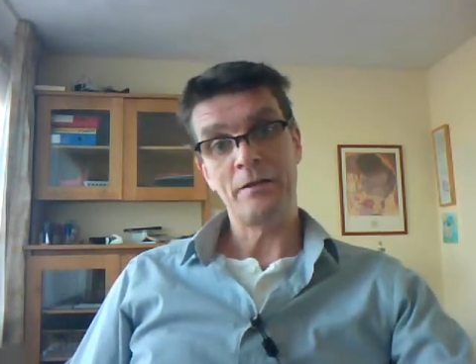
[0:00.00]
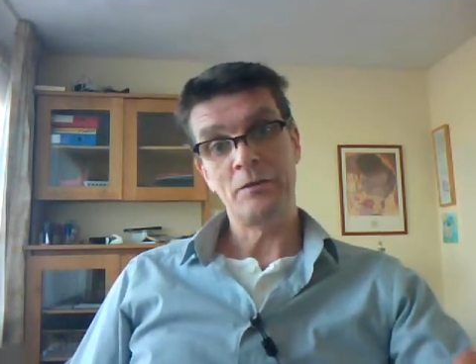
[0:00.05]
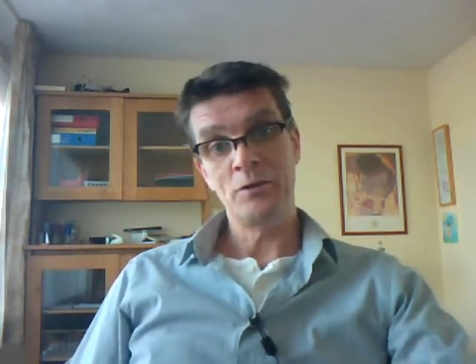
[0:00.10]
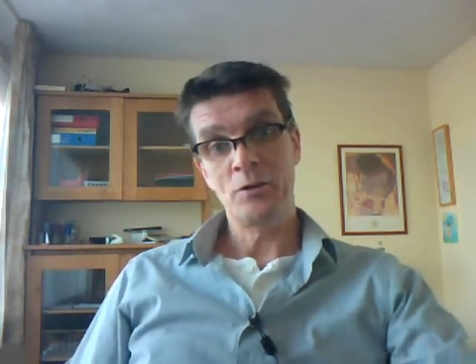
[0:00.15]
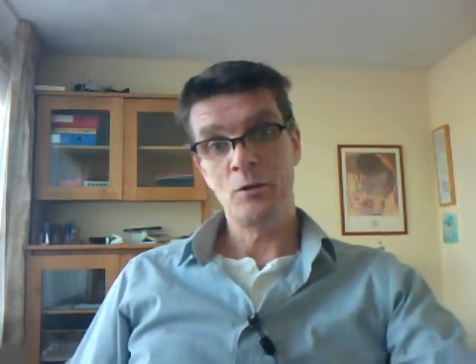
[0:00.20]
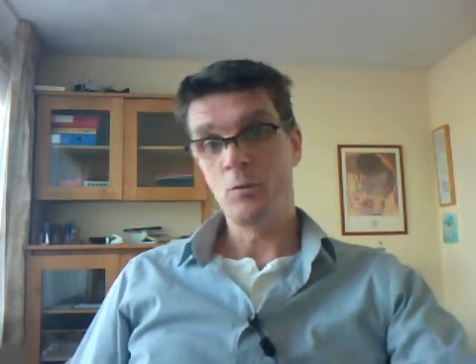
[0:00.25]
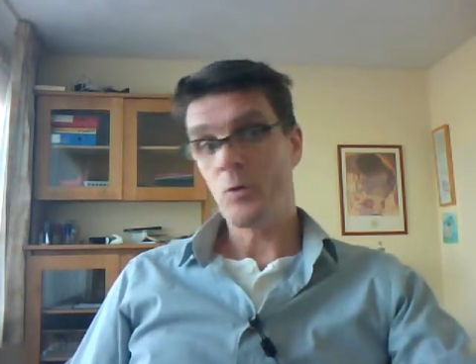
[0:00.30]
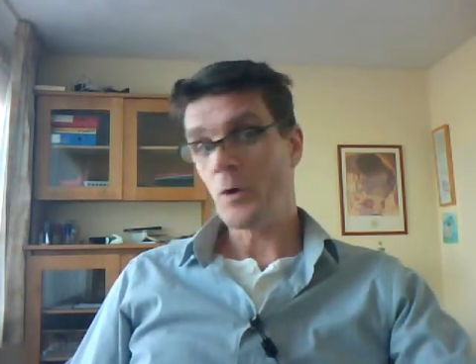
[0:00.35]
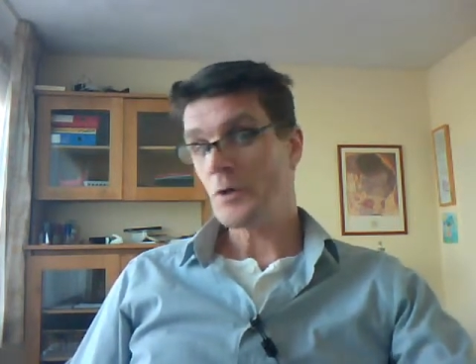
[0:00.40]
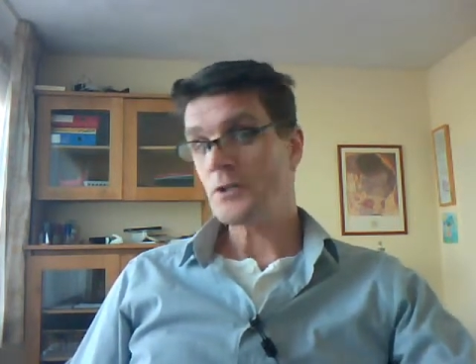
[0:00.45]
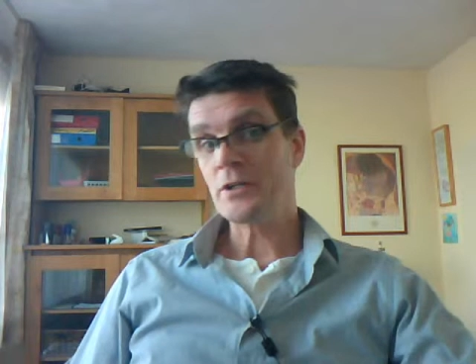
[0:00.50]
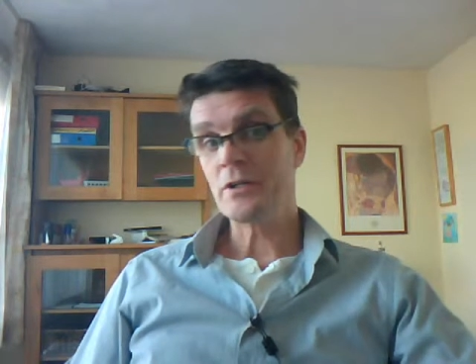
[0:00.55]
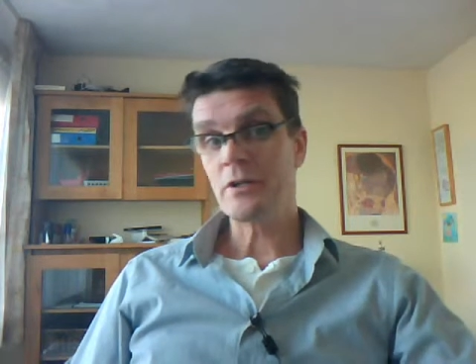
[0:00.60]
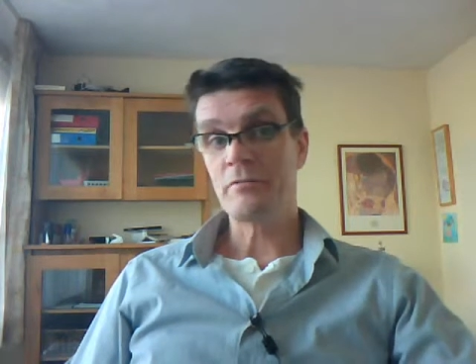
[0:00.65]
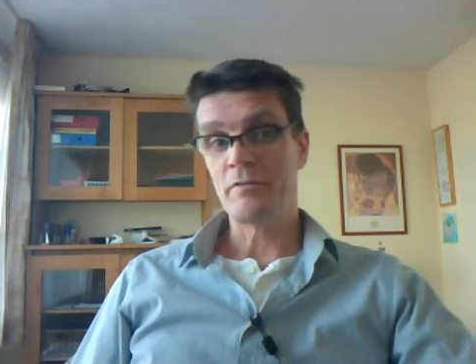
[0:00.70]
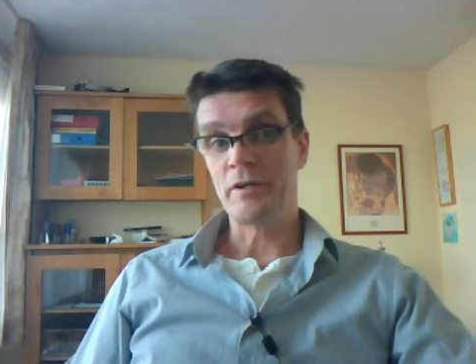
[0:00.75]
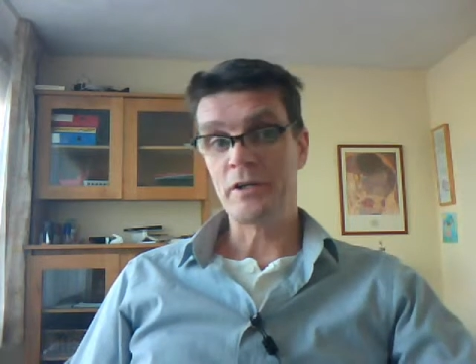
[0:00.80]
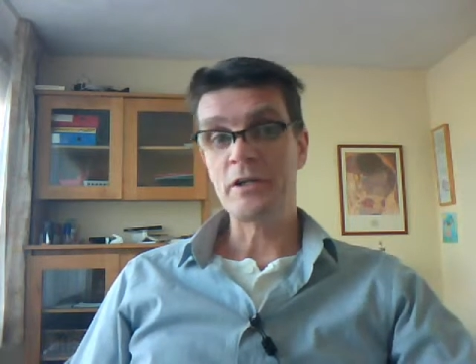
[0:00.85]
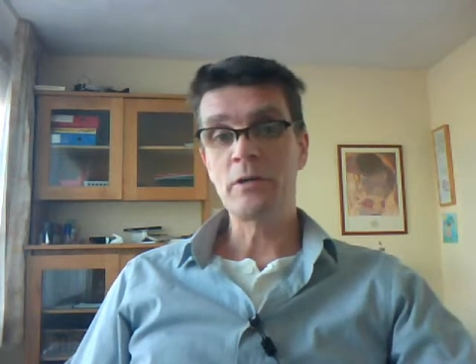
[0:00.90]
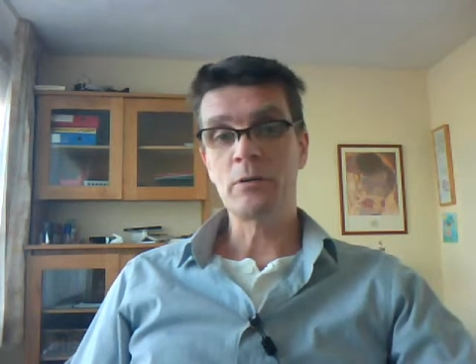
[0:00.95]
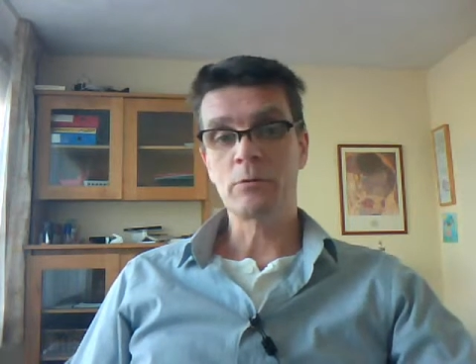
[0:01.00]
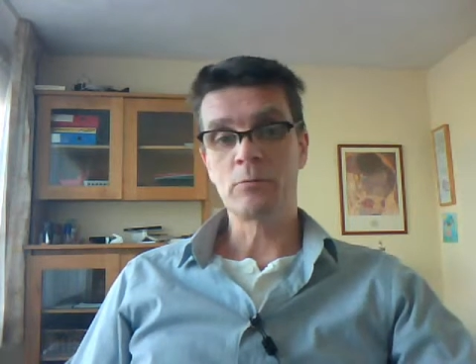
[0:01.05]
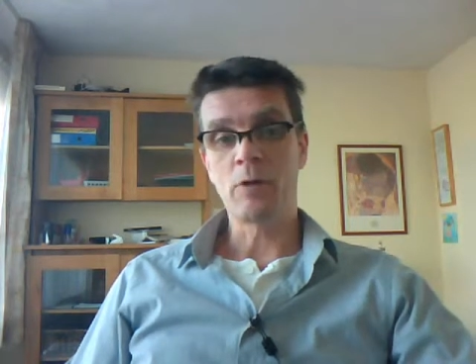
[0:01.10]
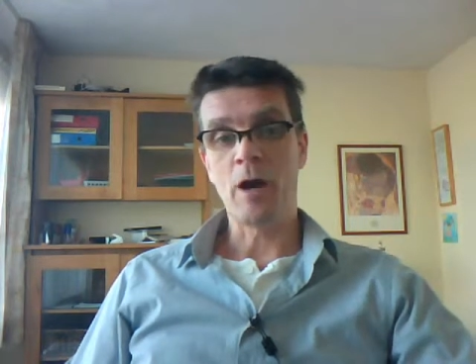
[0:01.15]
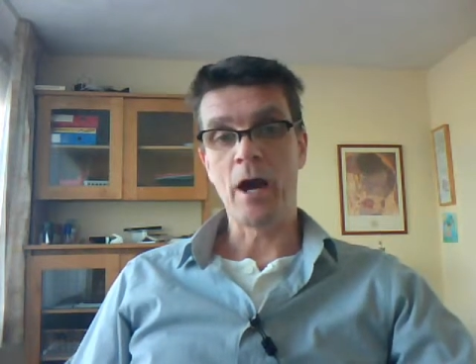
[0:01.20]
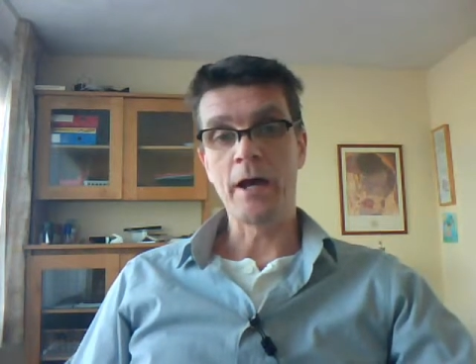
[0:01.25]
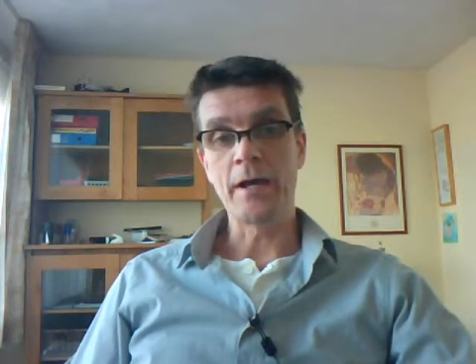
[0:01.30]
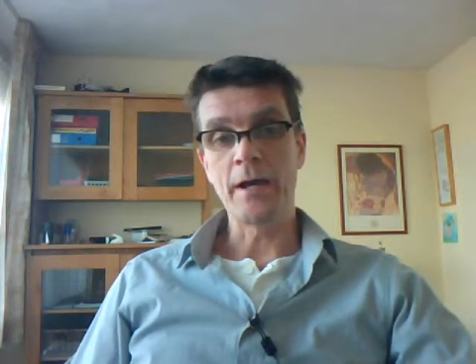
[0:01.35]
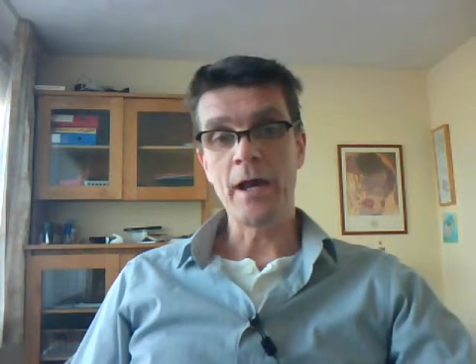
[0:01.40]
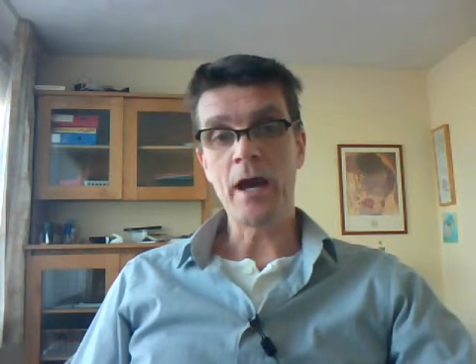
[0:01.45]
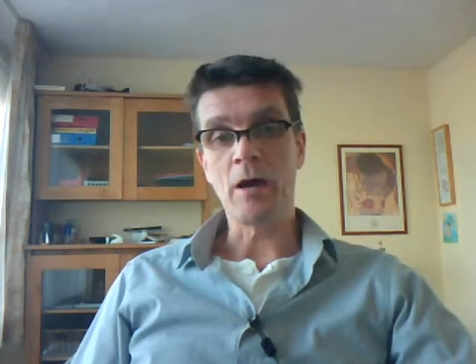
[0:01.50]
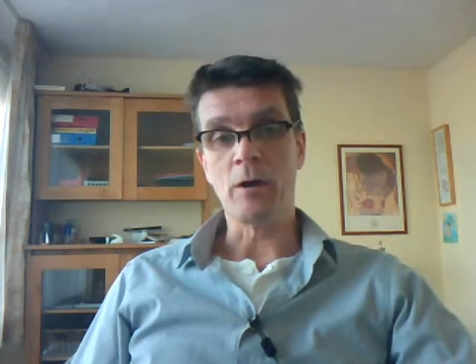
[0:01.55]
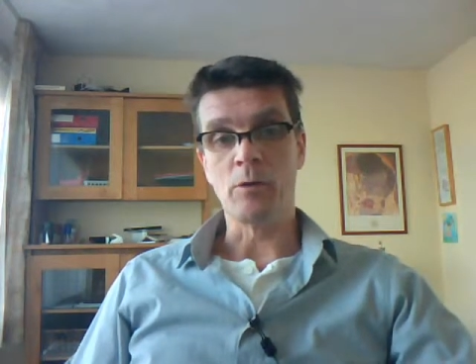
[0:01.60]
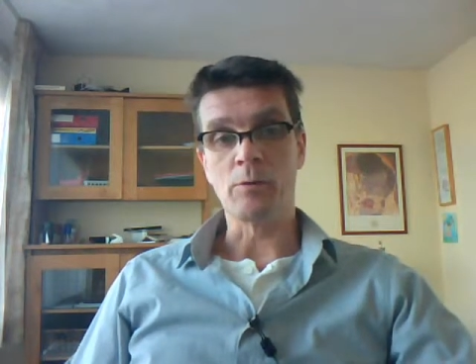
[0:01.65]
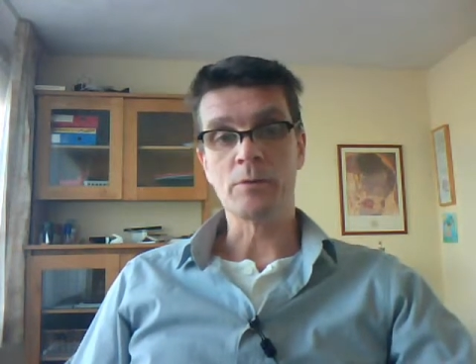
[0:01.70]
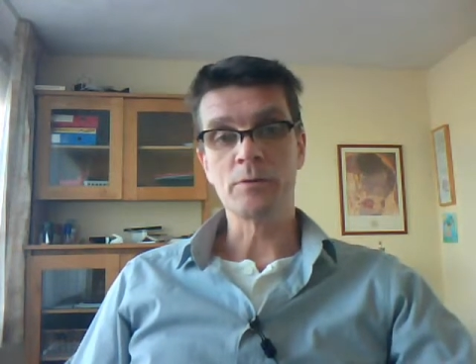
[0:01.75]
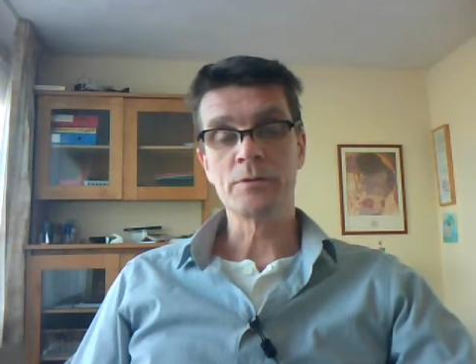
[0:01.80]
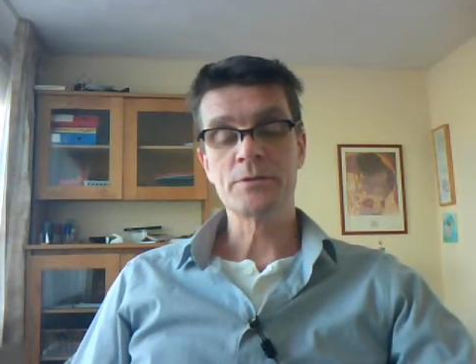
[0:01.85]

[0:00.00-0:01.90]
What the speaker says: you're watching a video right now.